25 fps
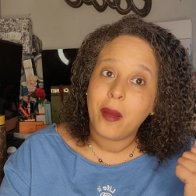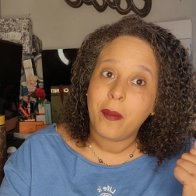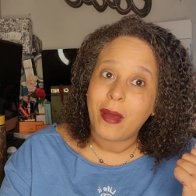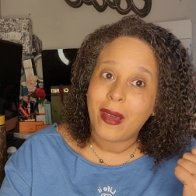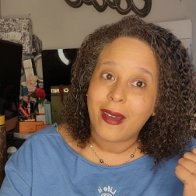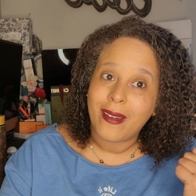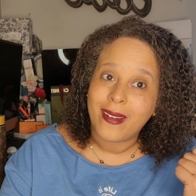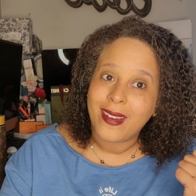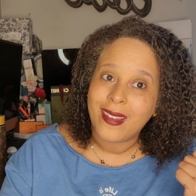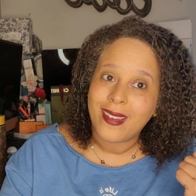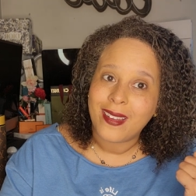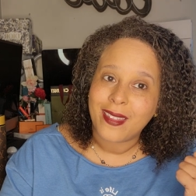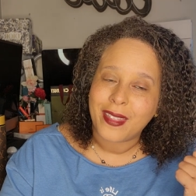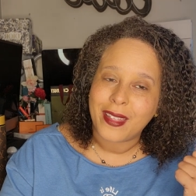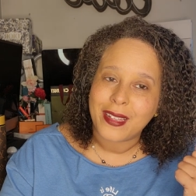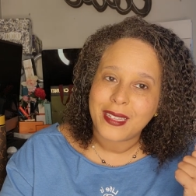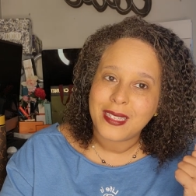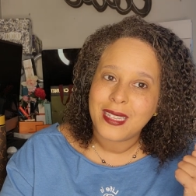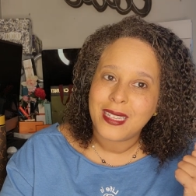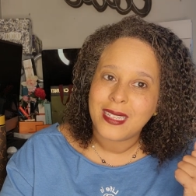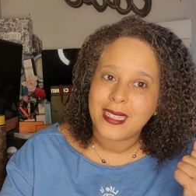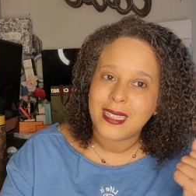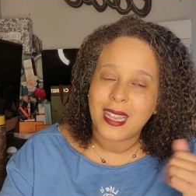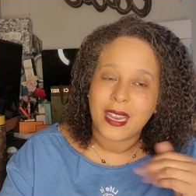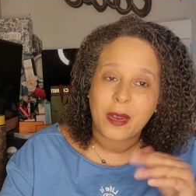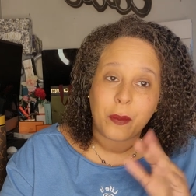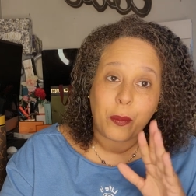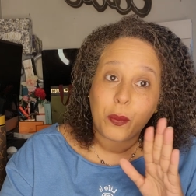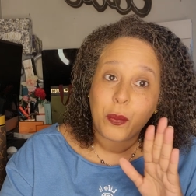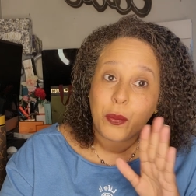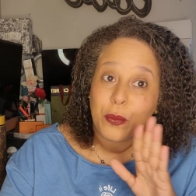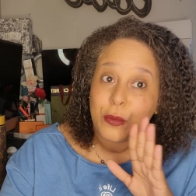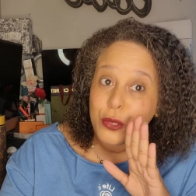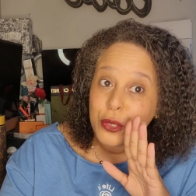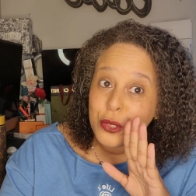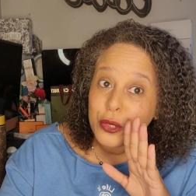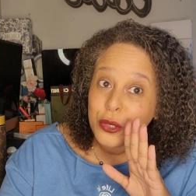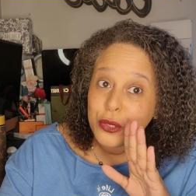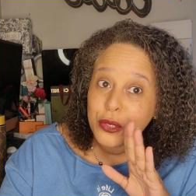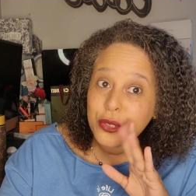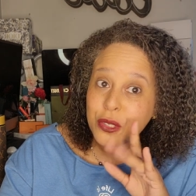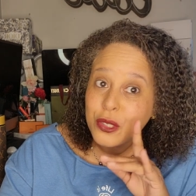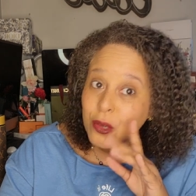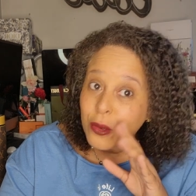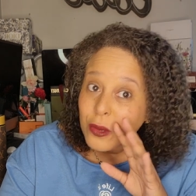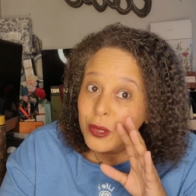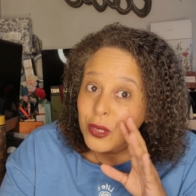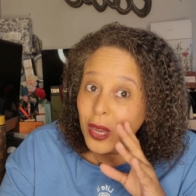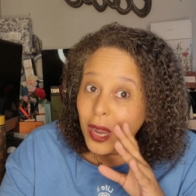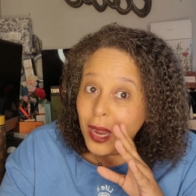about it unless it's like, shh,
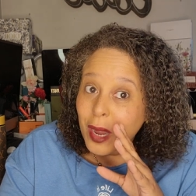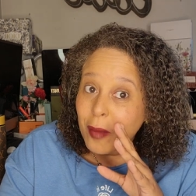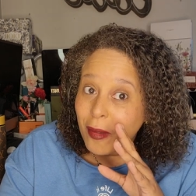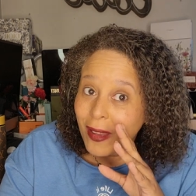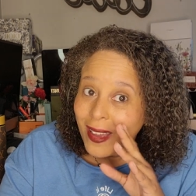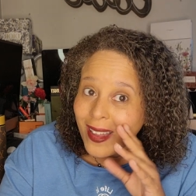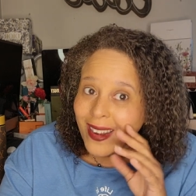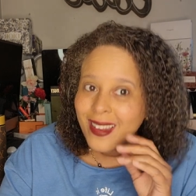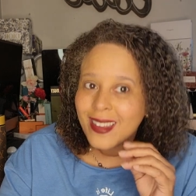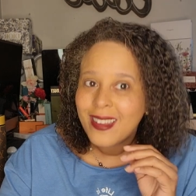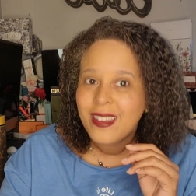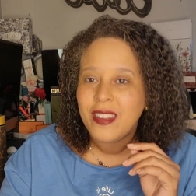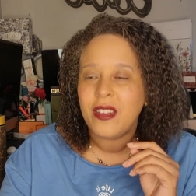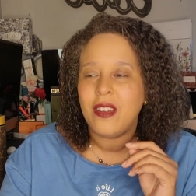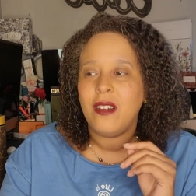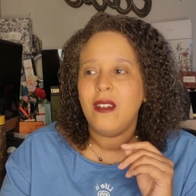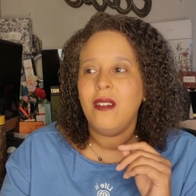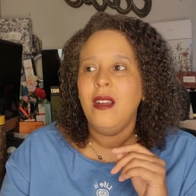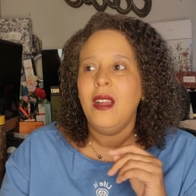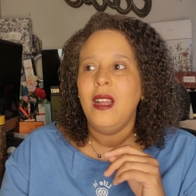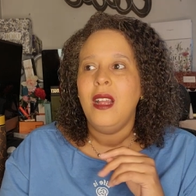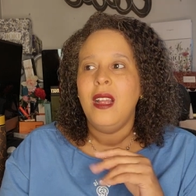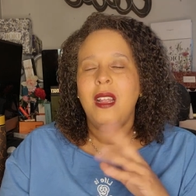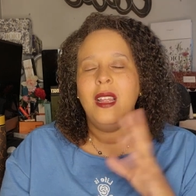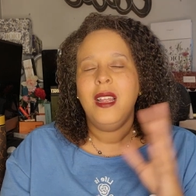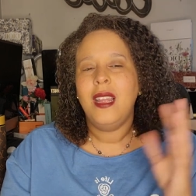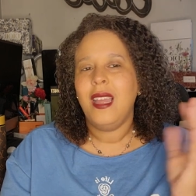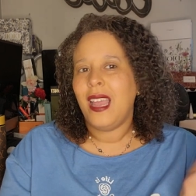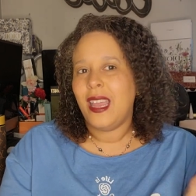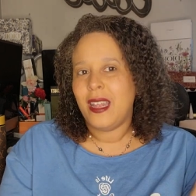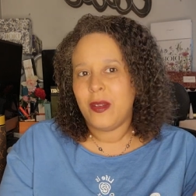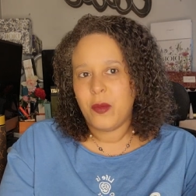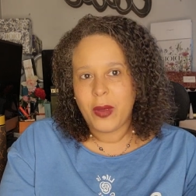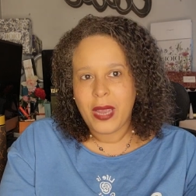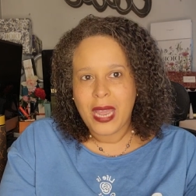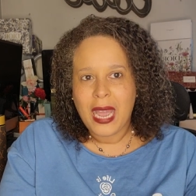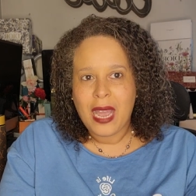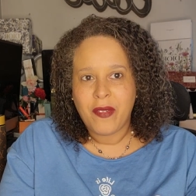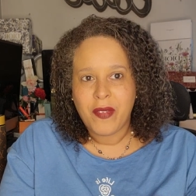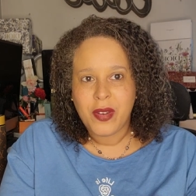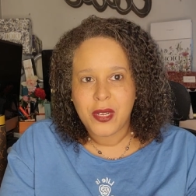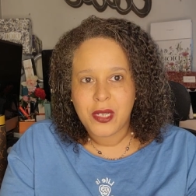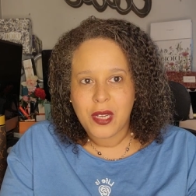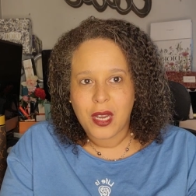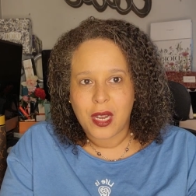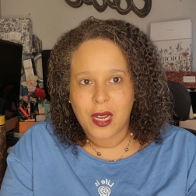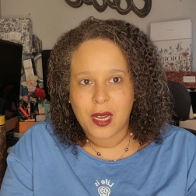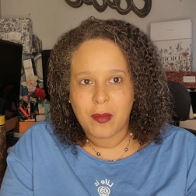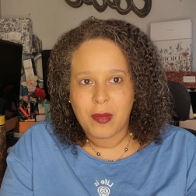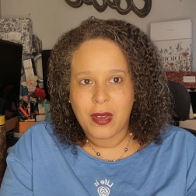don't talk about it, you know? And we have to
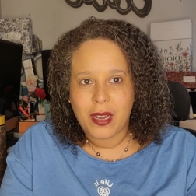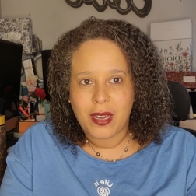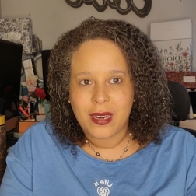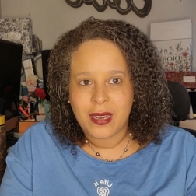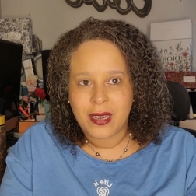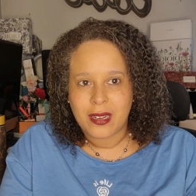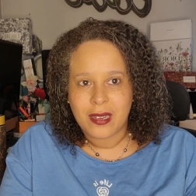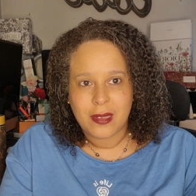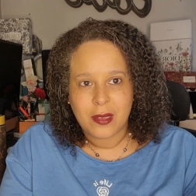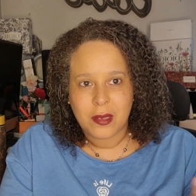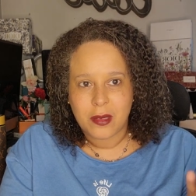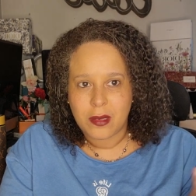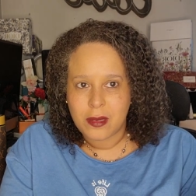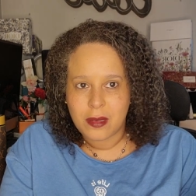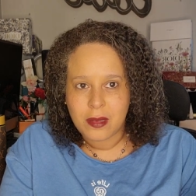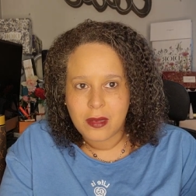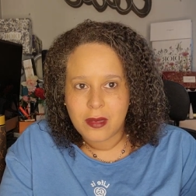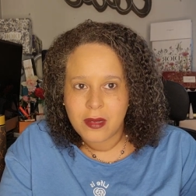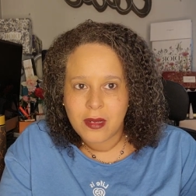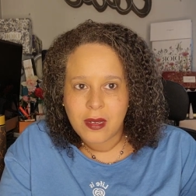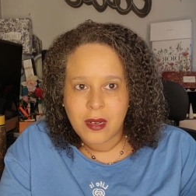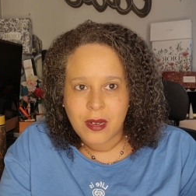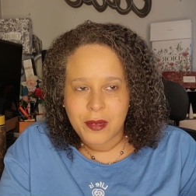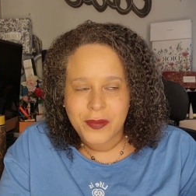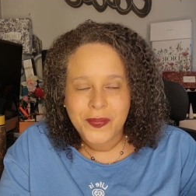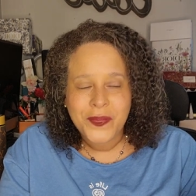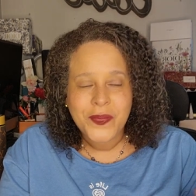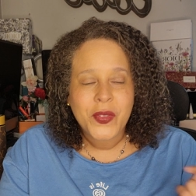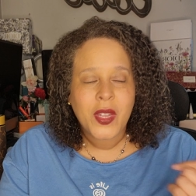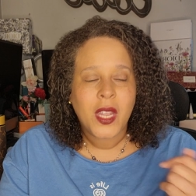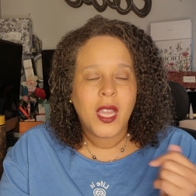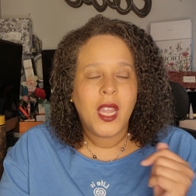talk about it because, you know.